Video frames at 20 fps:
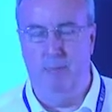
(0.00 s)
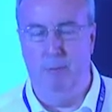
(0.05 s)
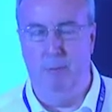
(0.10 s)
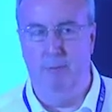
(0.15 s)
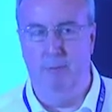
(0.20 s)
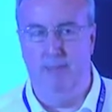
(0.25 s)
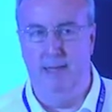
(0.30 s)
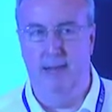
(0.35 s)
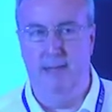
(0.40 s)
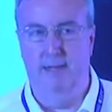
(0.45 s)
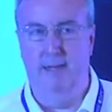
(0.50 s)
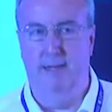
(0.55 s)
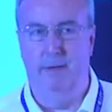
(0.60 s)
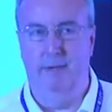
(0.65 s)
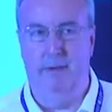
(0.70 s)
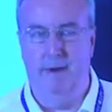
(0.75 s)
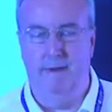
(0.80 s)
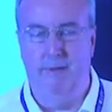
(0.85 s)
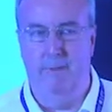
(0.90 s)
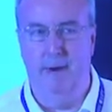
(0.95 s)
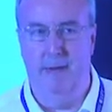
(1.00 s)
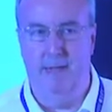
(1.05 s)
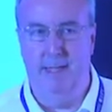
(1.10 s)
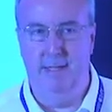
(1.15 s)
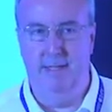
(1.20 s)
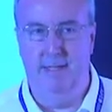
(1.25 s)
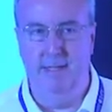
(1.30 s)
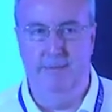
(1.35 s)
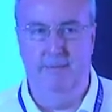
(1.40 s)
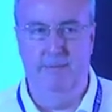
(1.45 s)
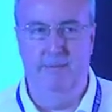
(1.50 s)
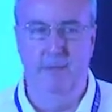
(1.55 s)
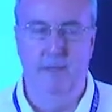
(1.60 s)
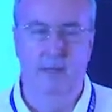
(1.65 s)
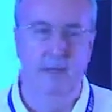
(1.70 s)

We're projecting growth rates of